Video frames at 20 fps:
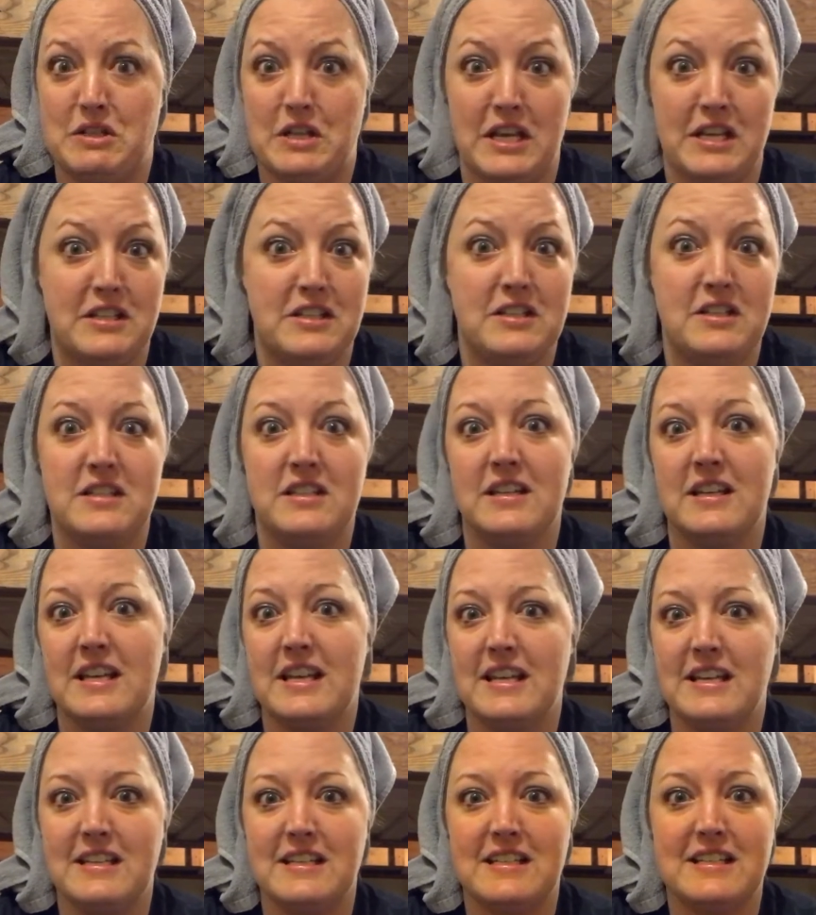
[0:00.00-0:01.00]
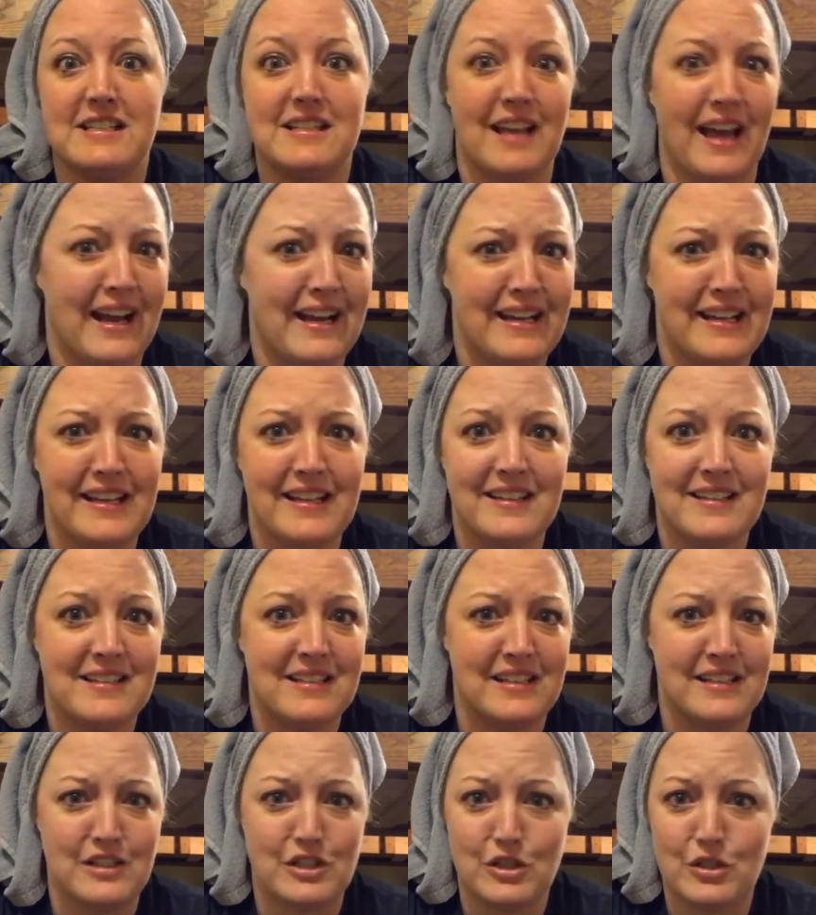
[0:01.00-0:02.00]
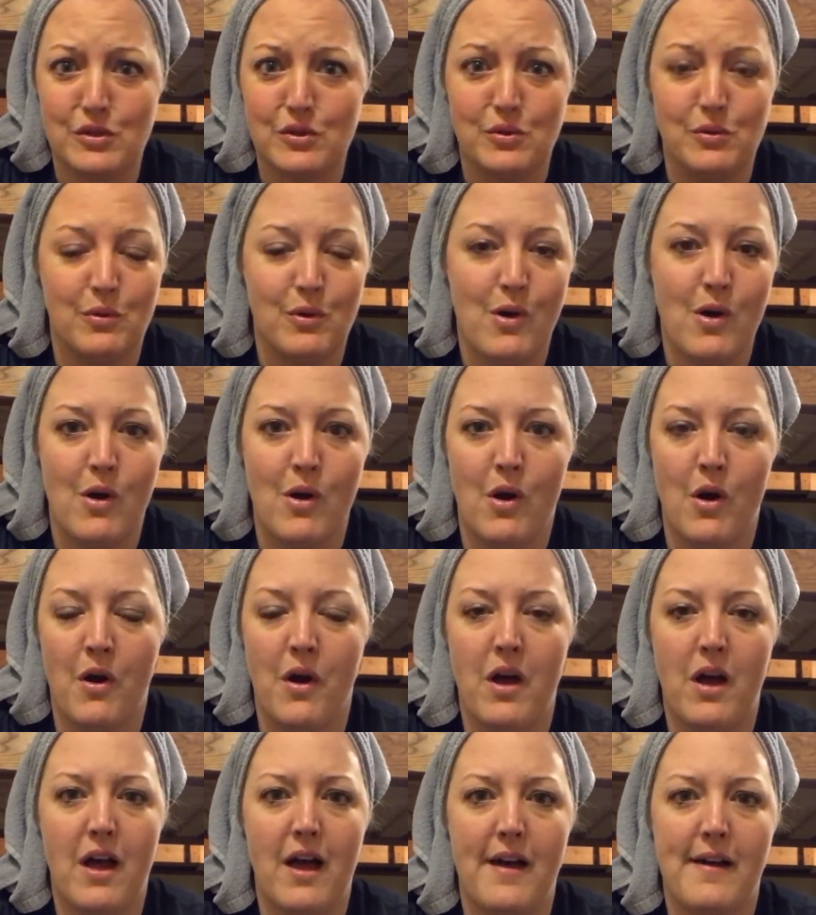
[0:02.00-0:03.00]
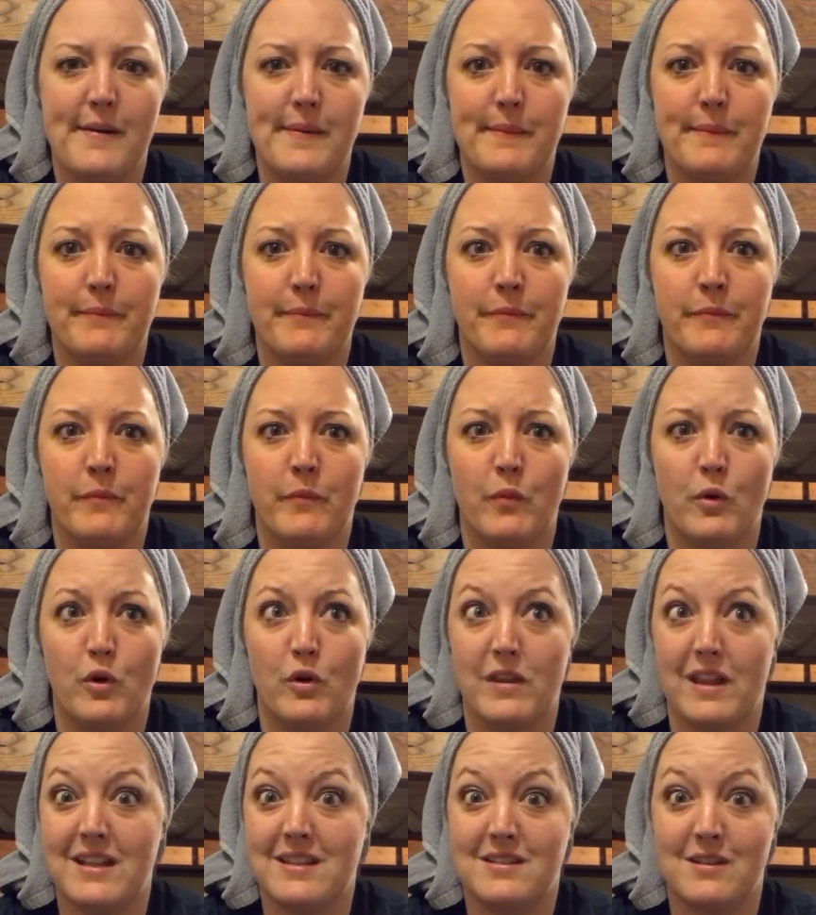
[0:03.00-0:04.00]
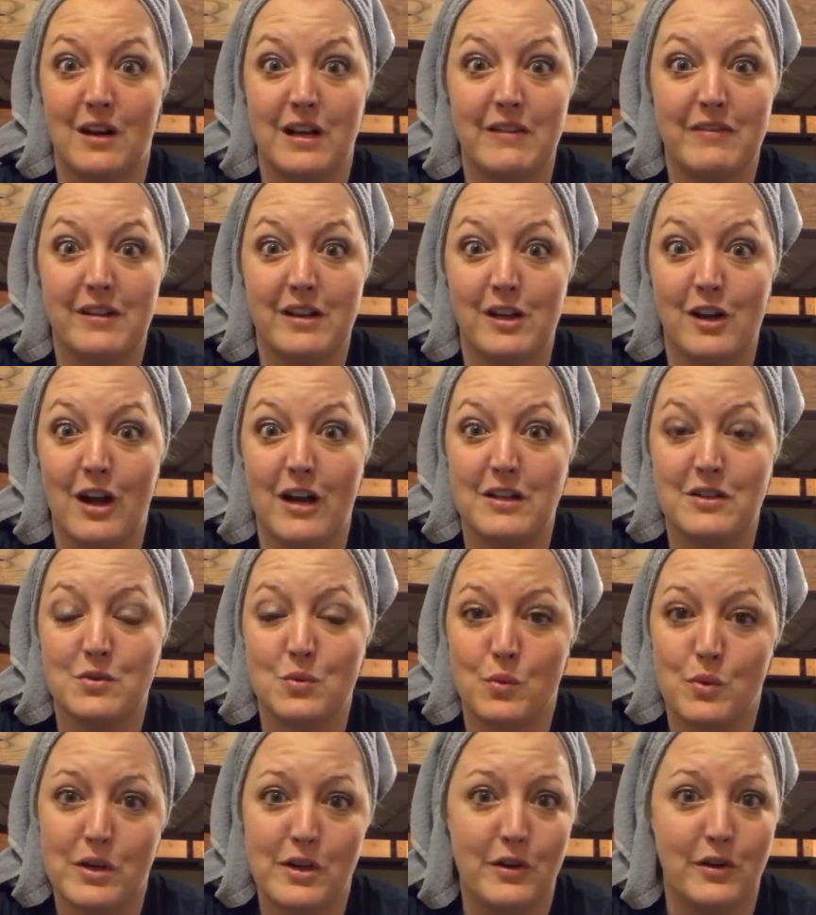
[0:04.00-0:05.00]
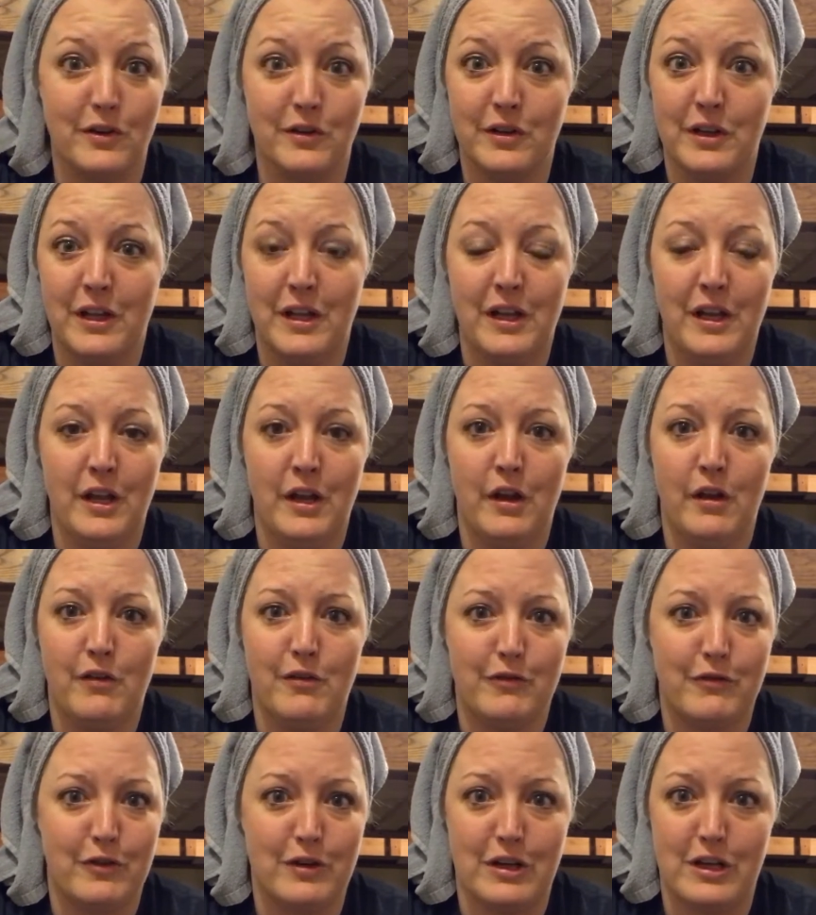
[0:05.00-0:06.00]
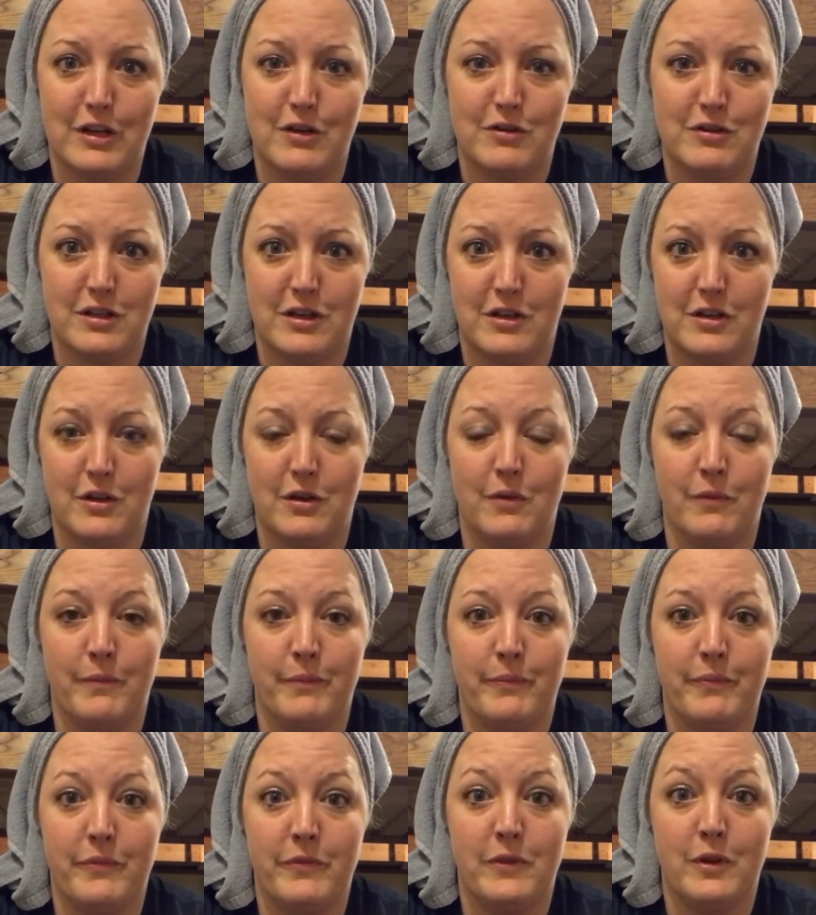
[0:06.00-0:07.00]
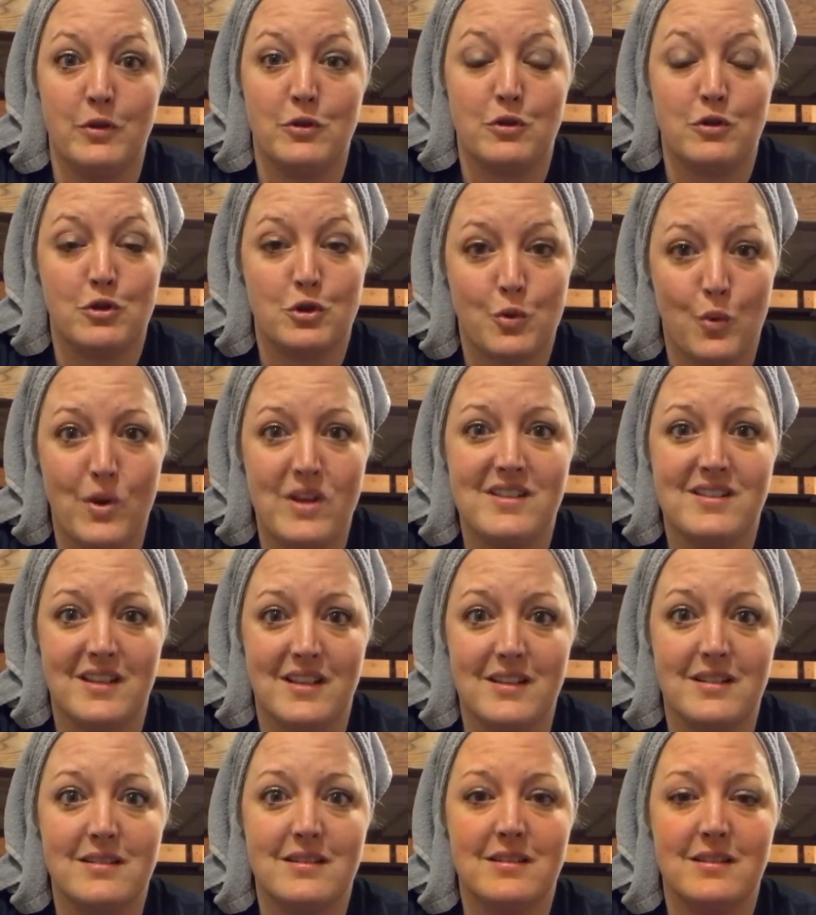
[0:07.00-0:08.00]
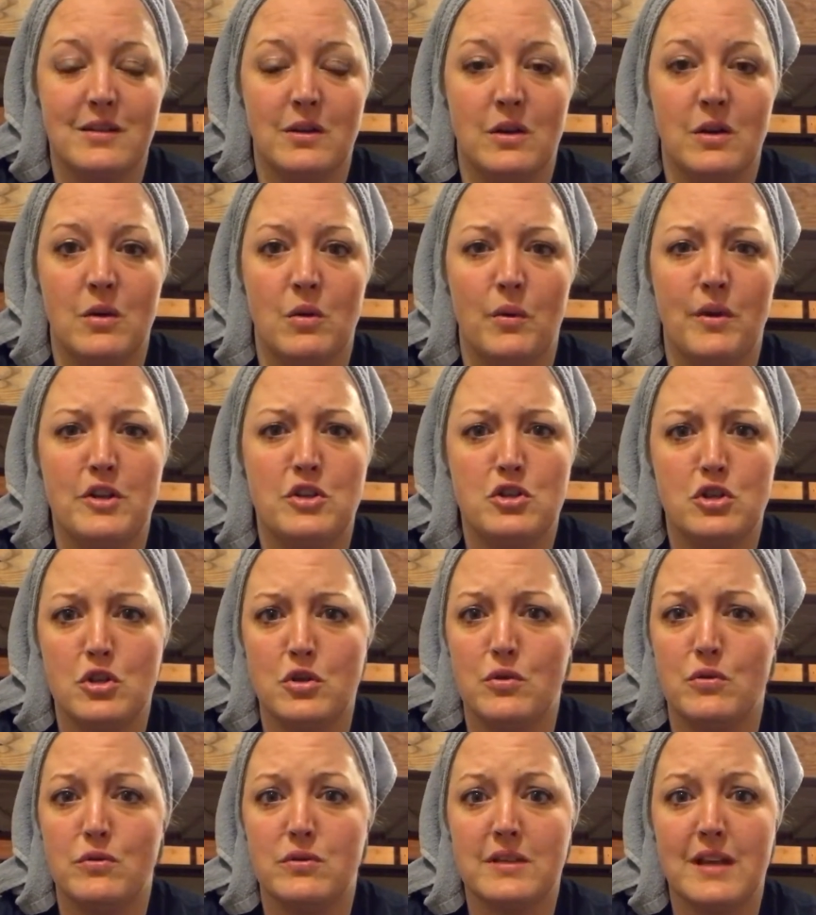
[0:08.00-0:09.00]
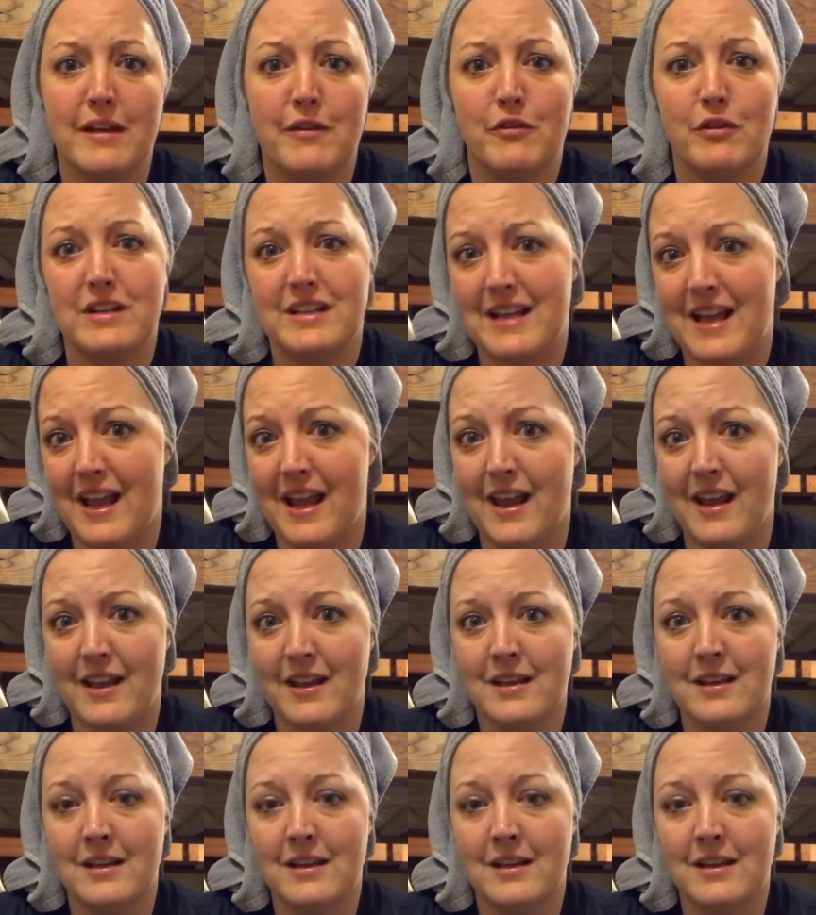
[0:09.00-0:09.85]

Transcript: destiny decided to do, um, or that's not even God's will for you to do. Those are choices. We choose every day